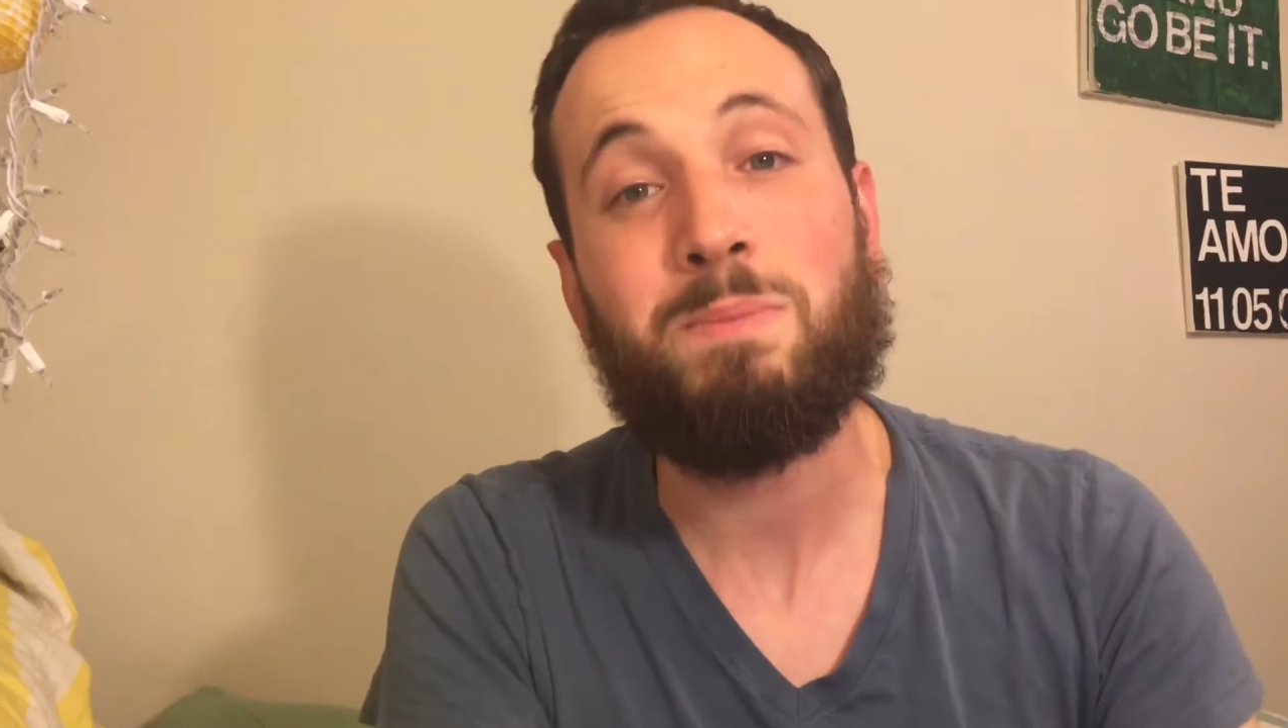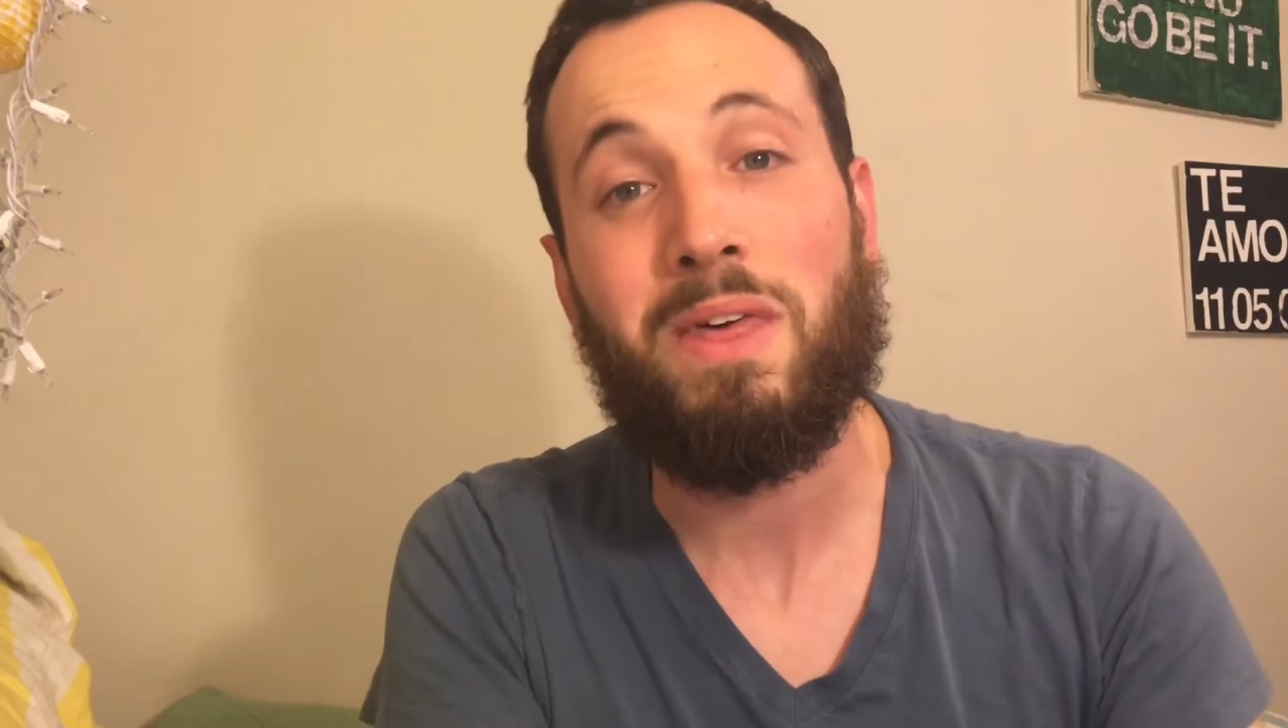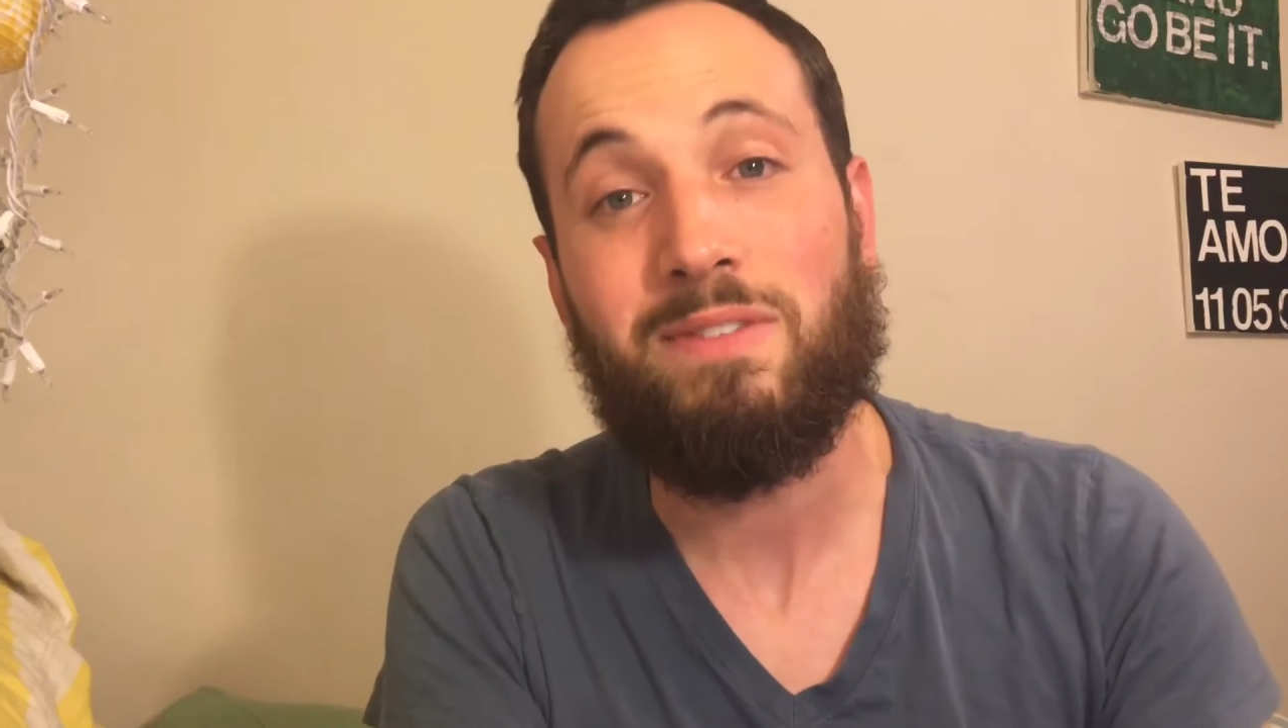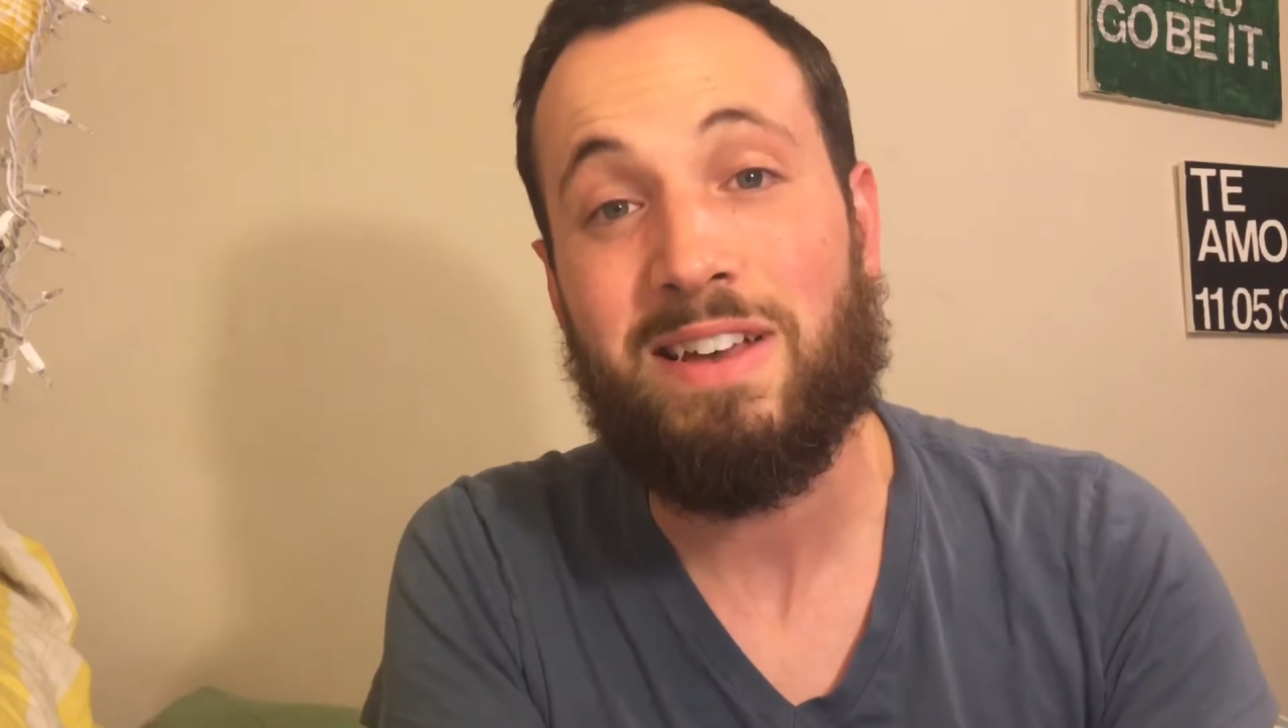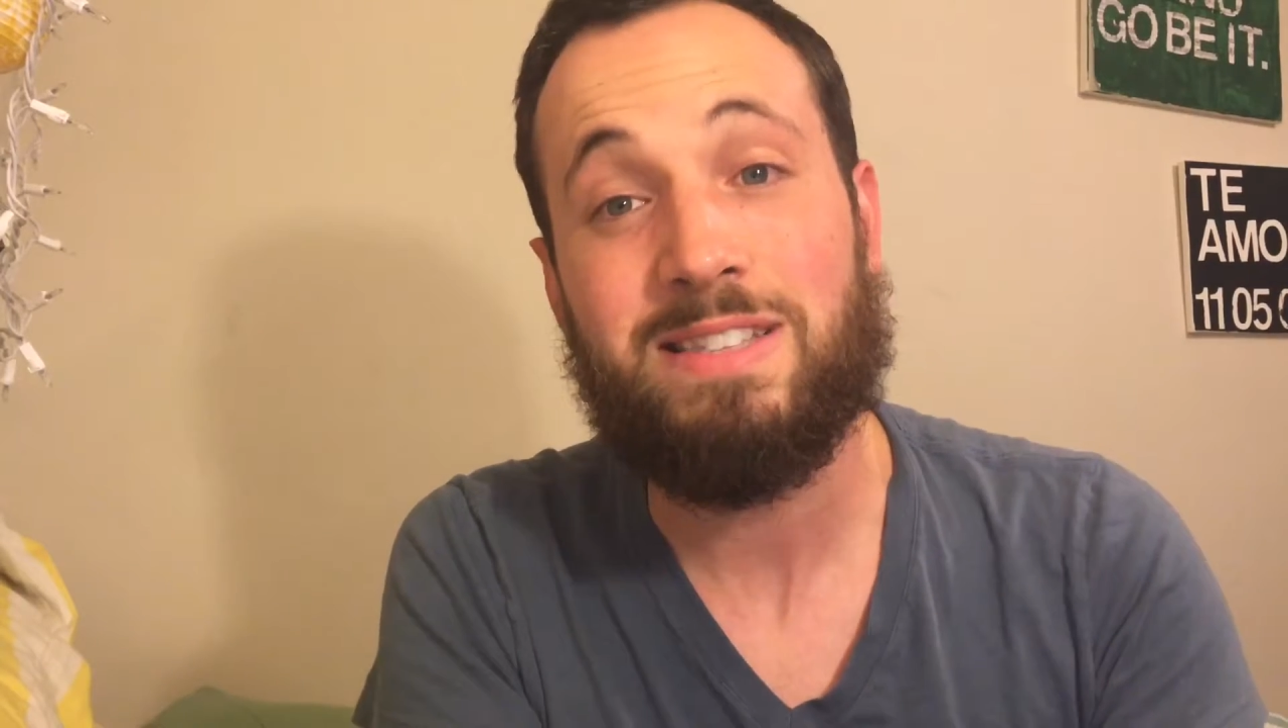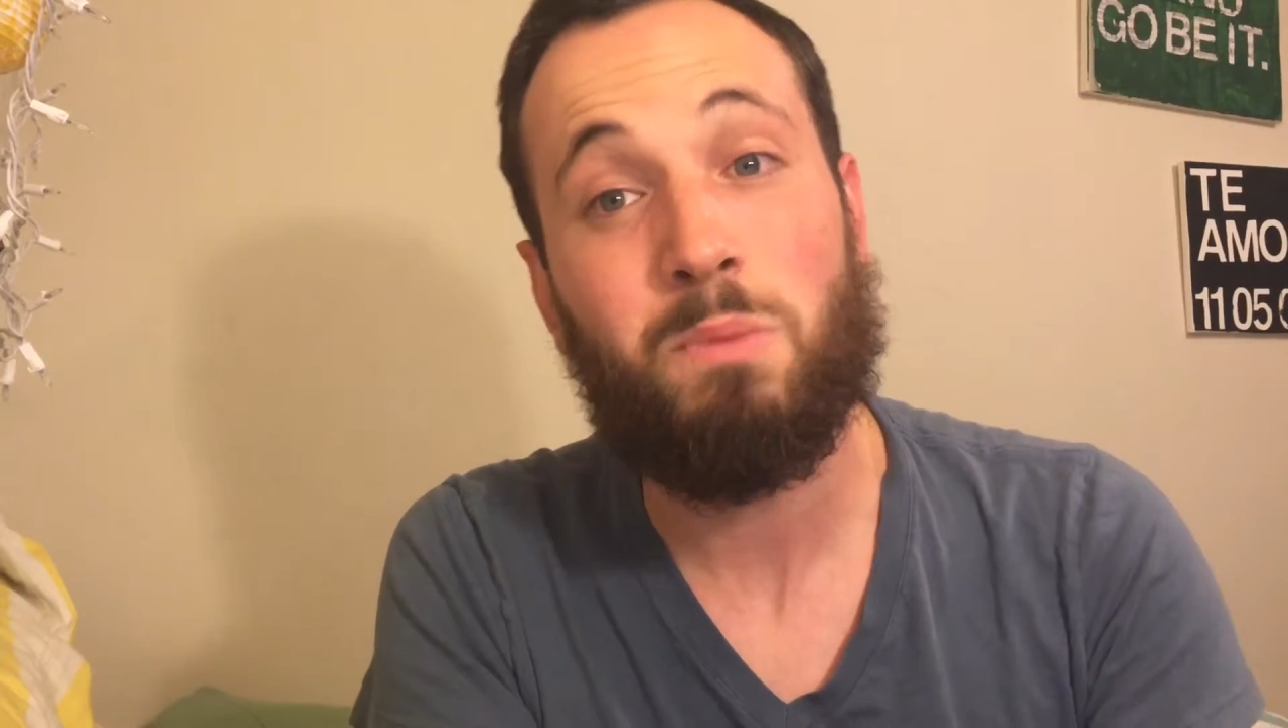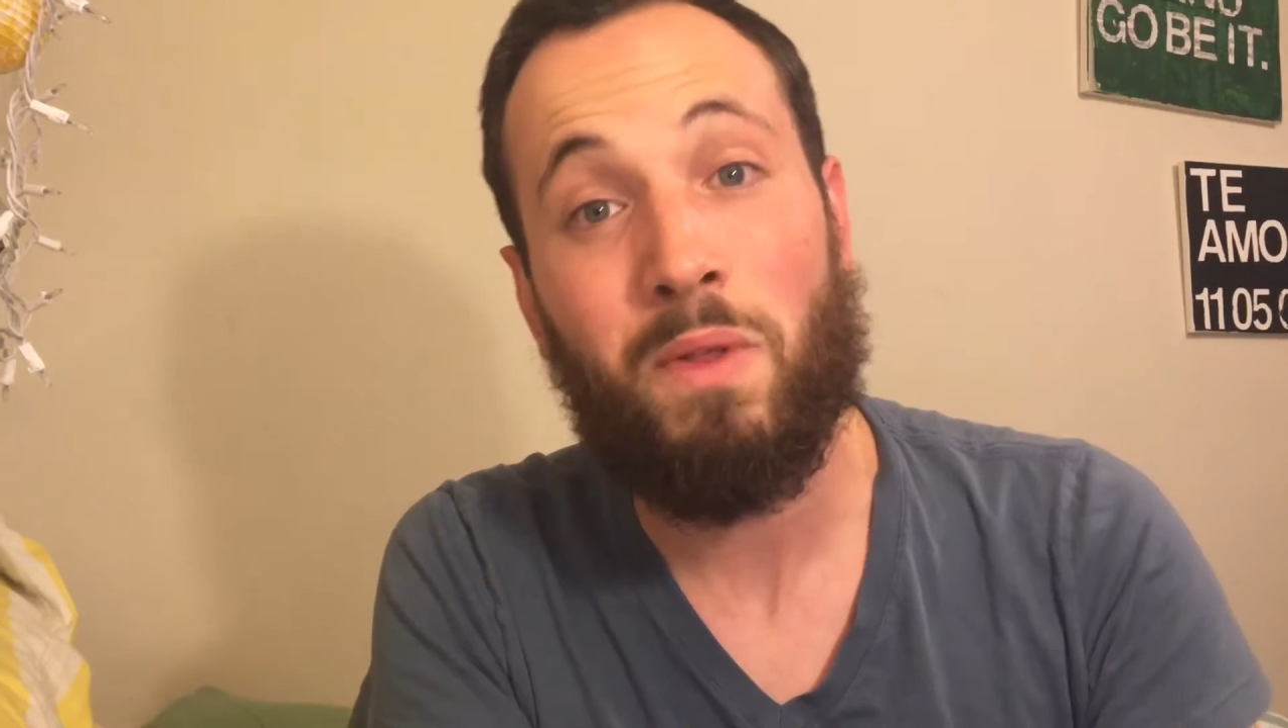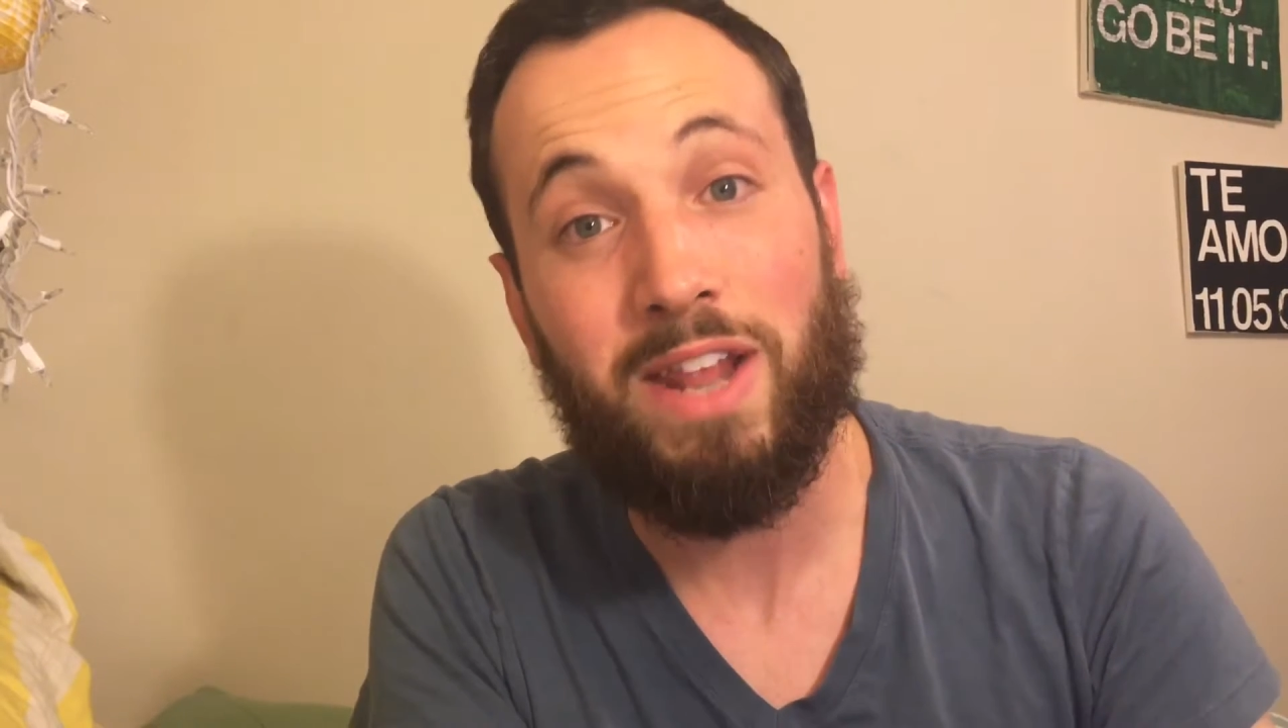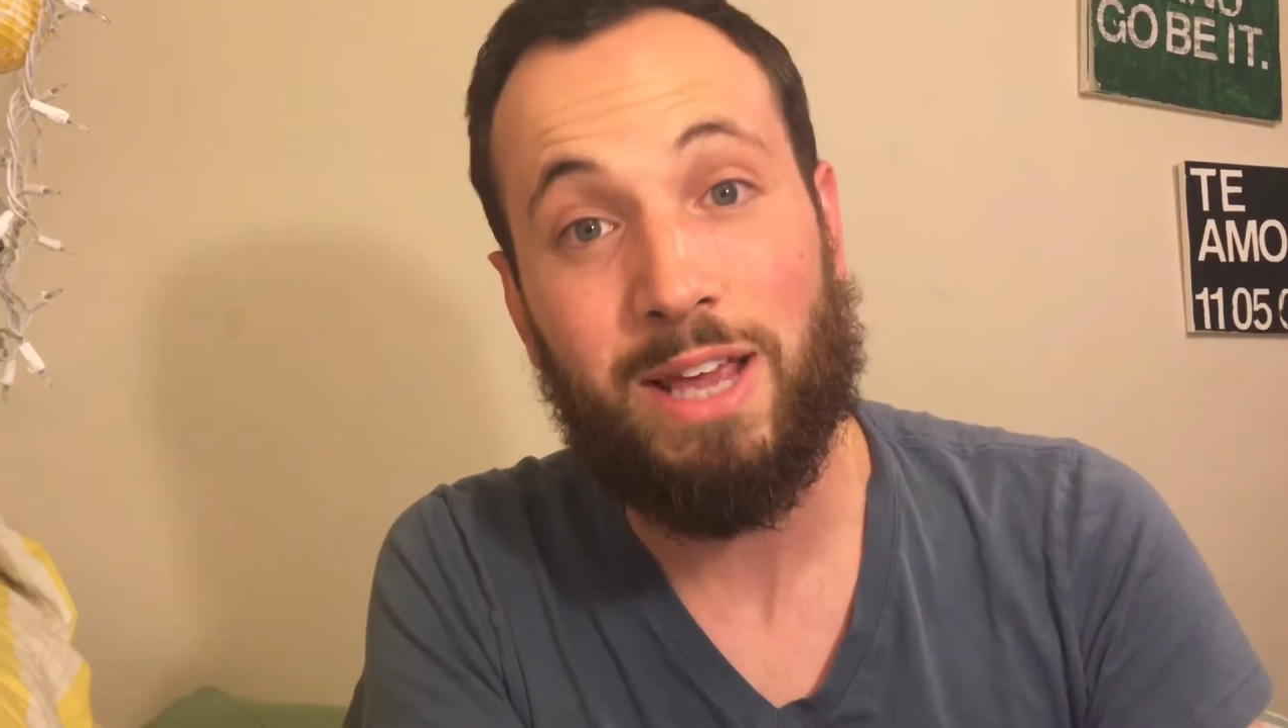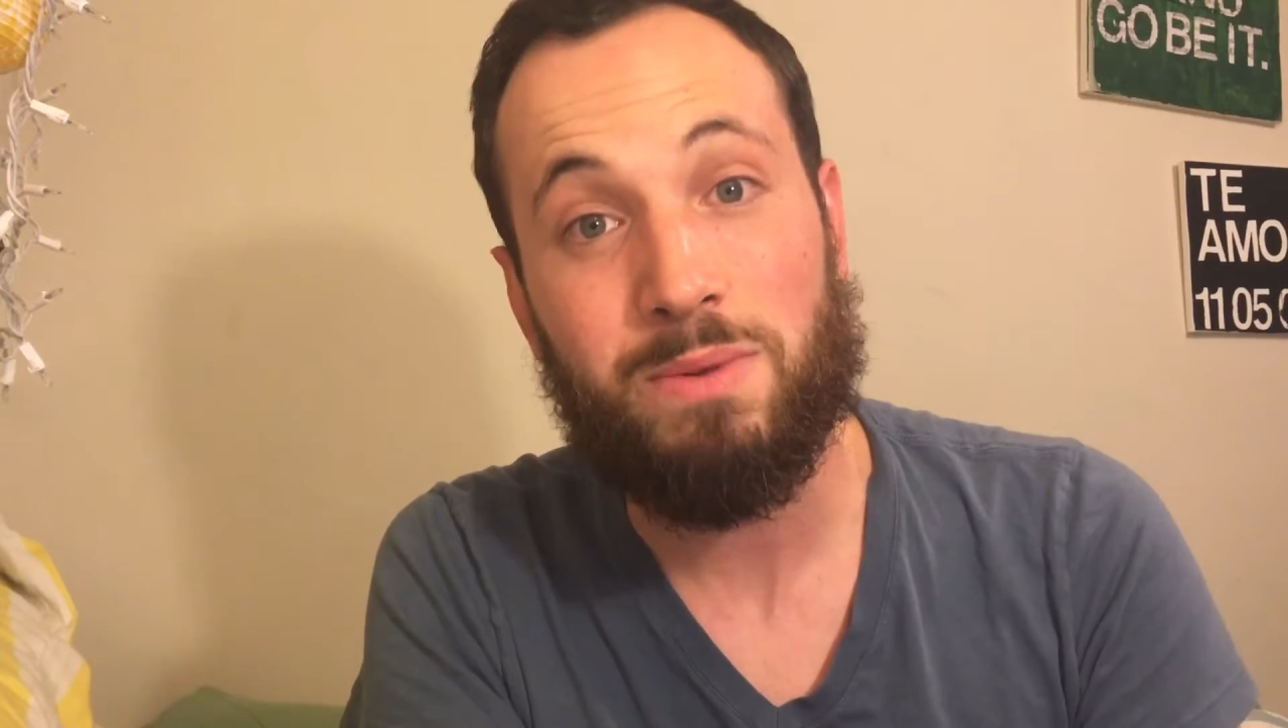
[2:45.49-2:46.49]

smiley face is one that I